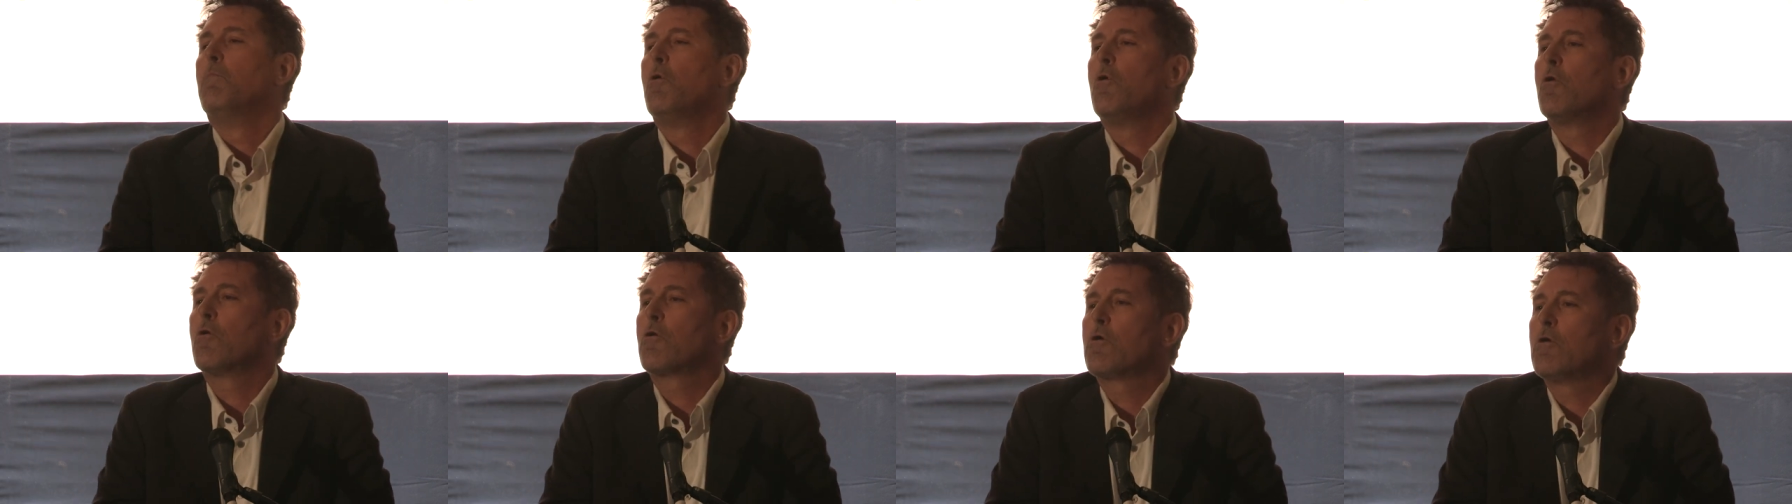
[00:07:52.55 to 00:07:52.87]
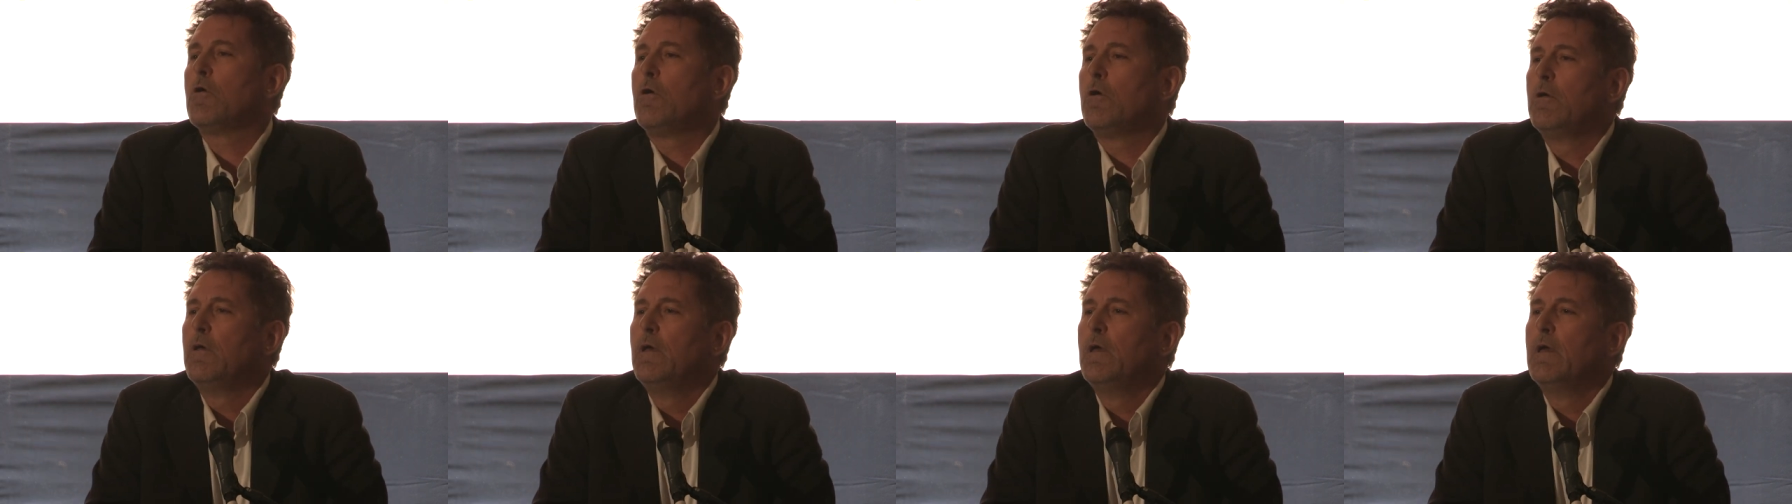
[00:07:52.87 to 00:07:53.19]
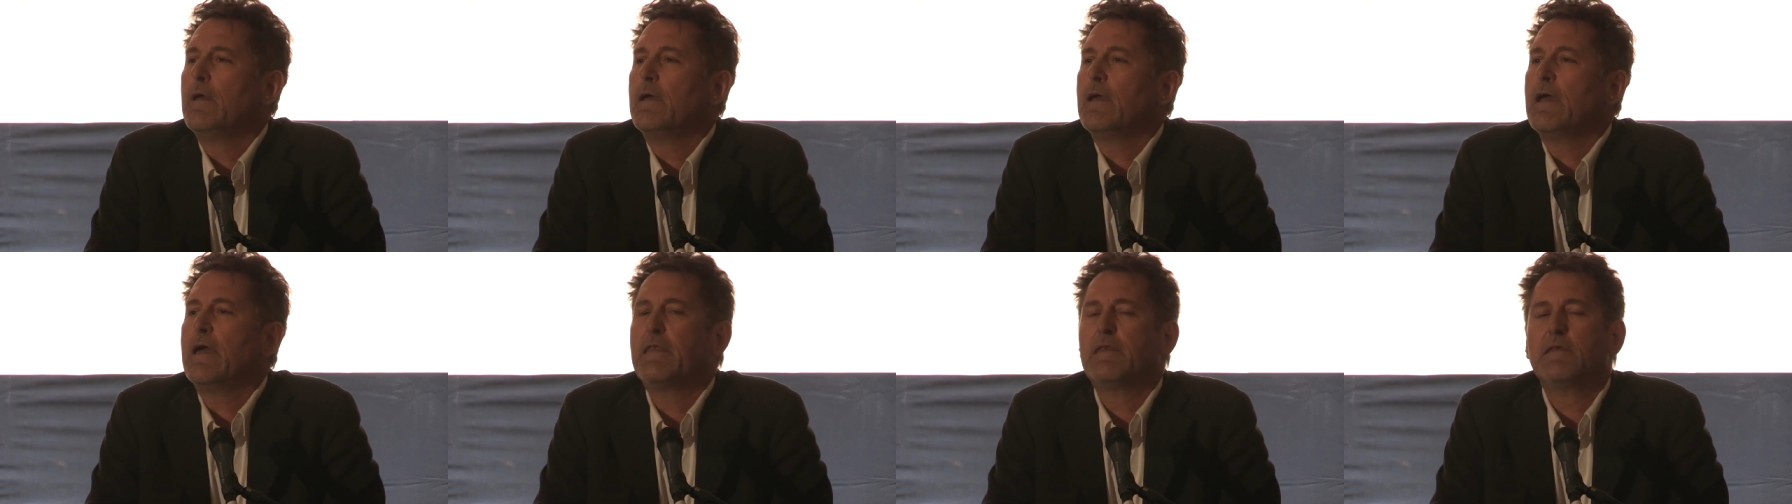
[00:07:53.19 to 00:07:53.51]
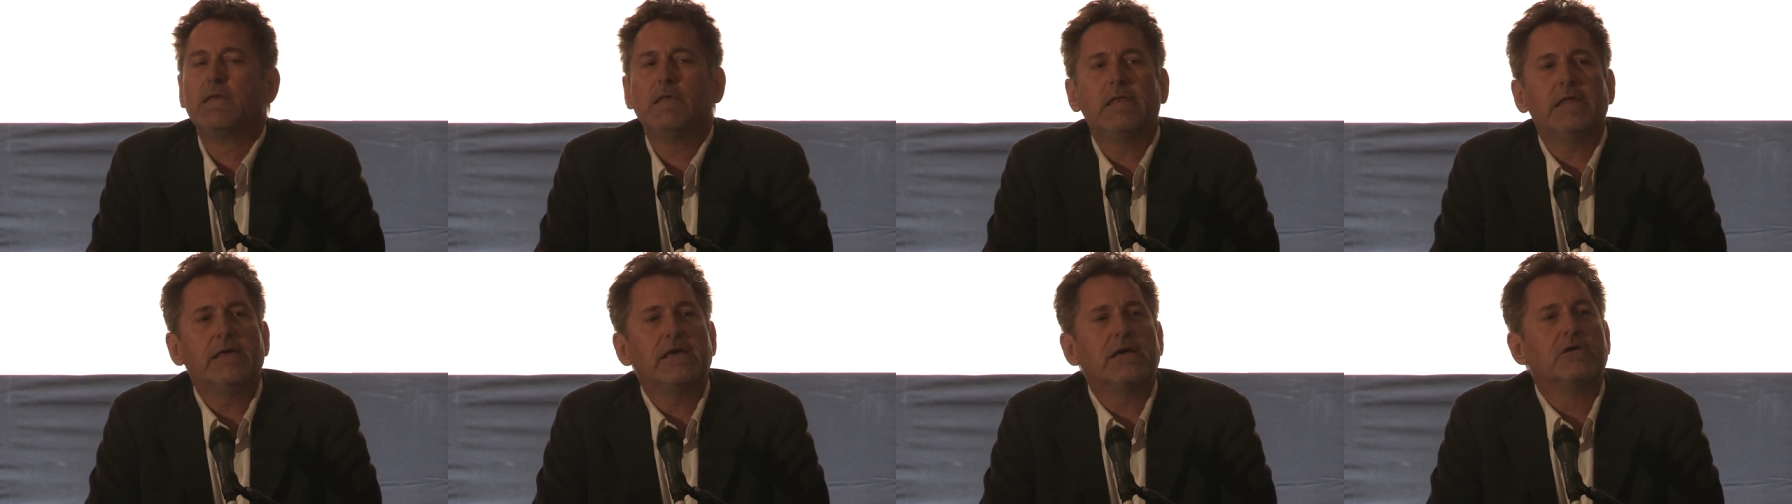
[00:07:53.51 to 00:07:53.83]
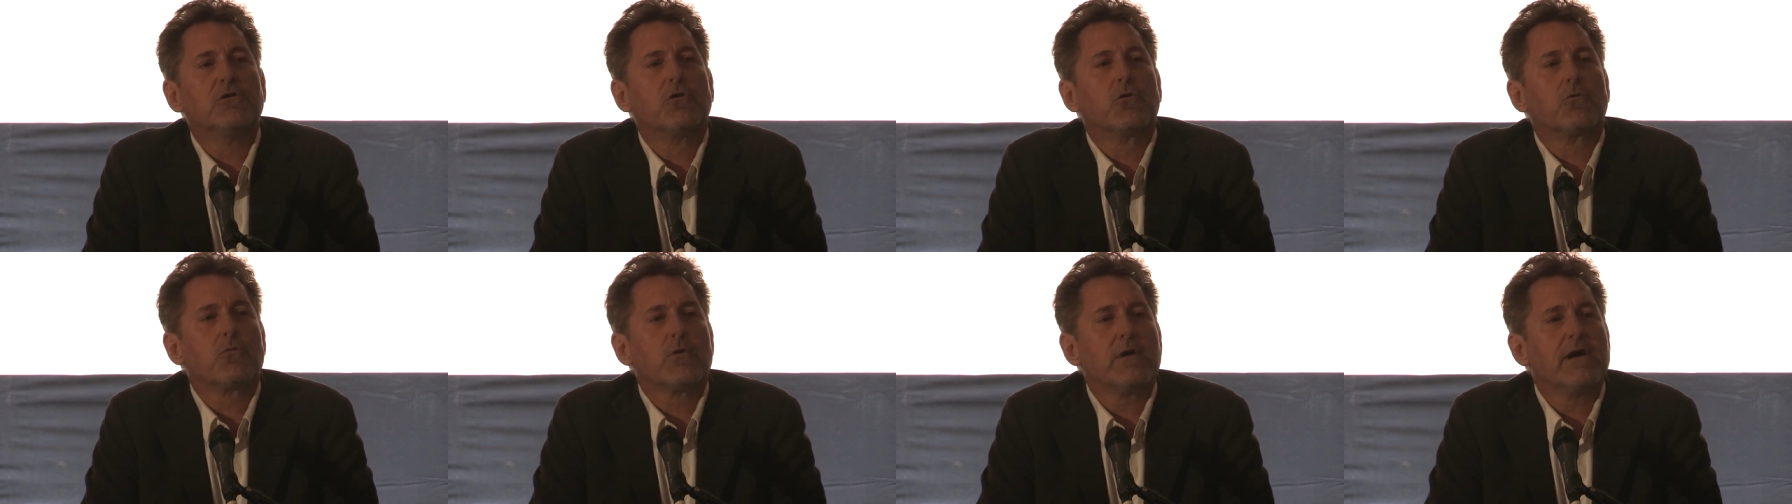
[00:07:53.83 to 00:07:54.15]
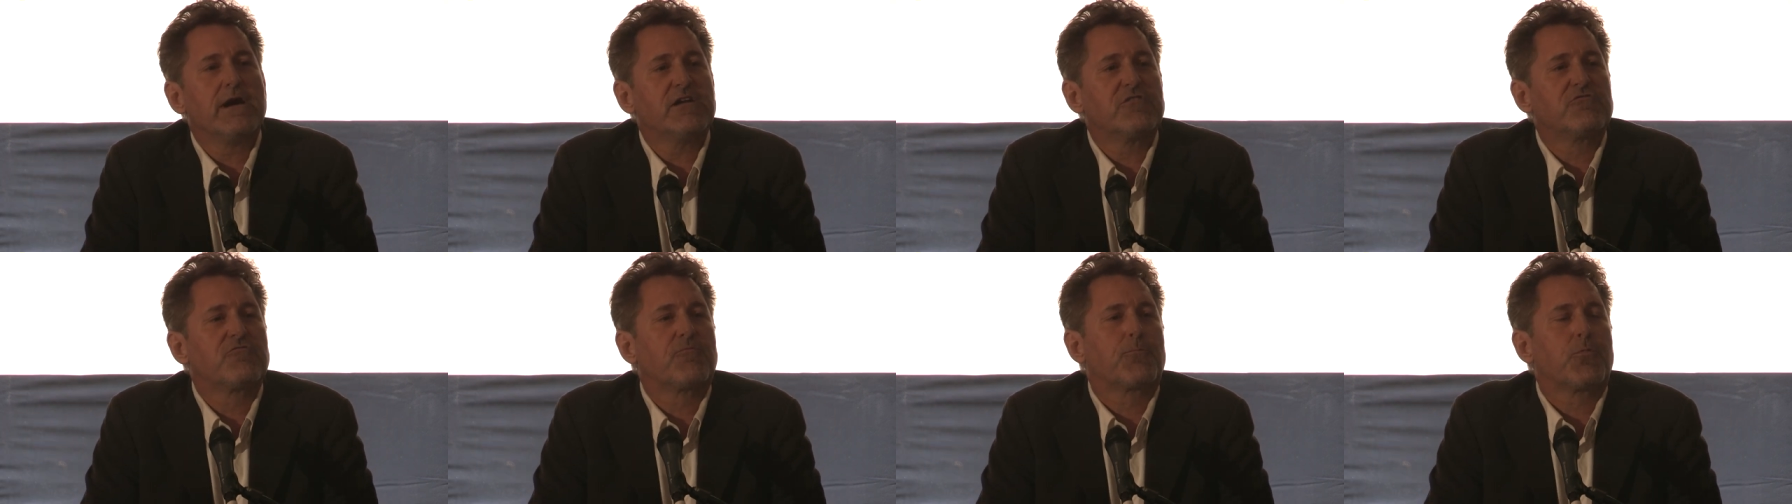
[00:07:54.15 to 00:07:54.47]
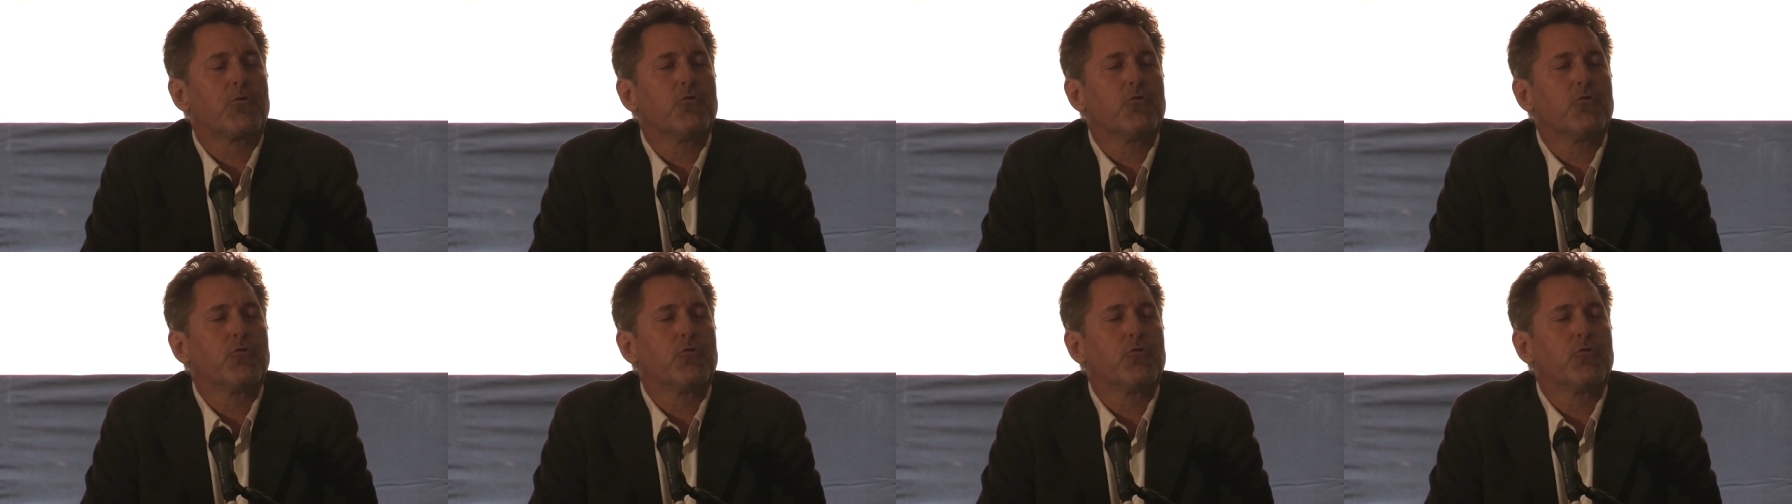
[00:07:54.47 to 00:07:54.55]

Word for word: moral, and legal rights